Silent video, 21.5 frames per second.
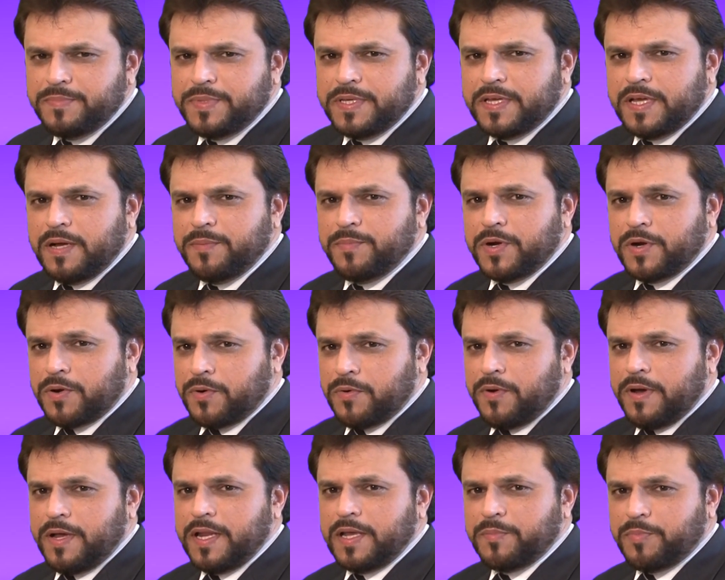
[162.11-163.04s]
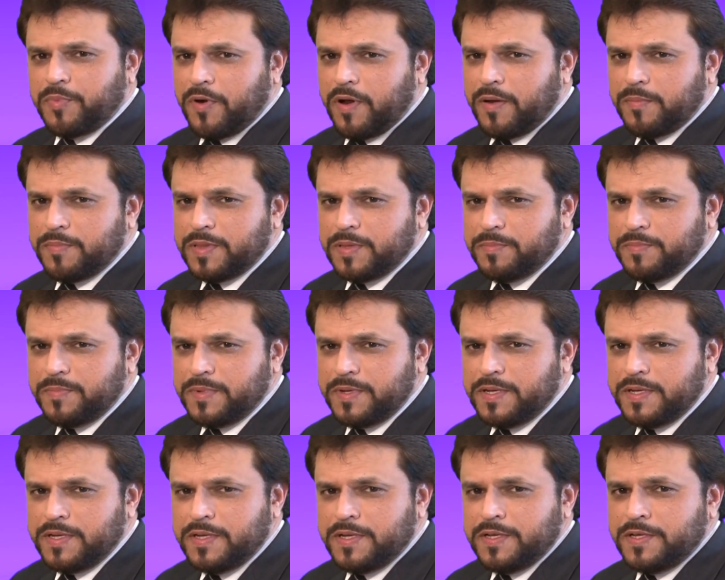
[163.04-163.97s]
become a chronic problem.
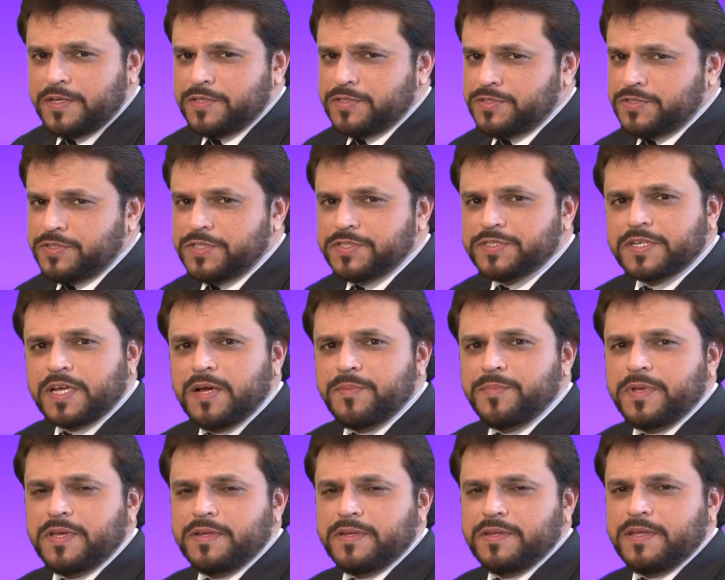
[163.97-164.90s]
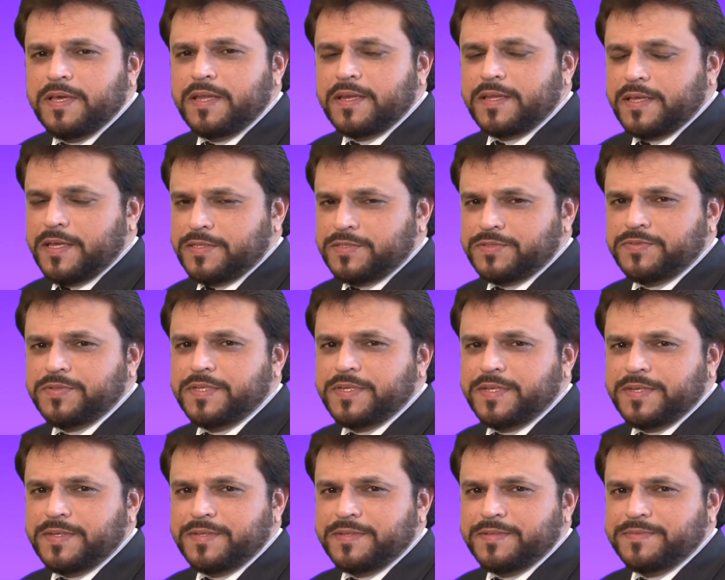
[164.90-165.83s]
Just come in and get
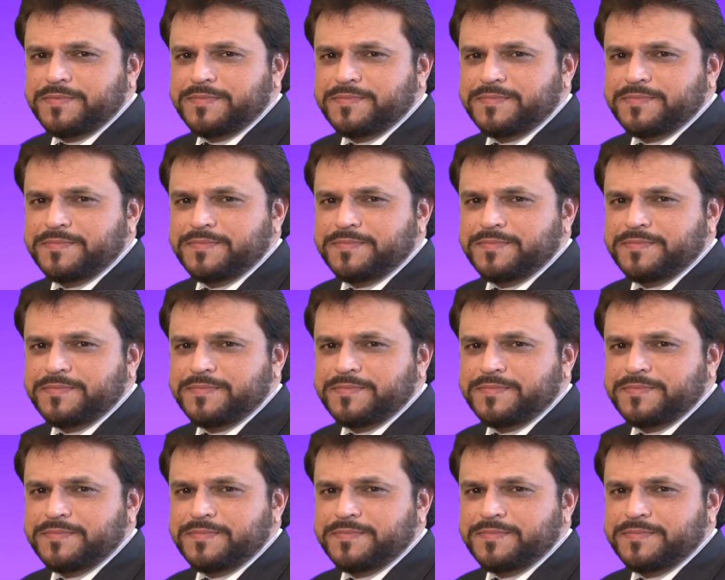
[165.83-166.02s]
treated.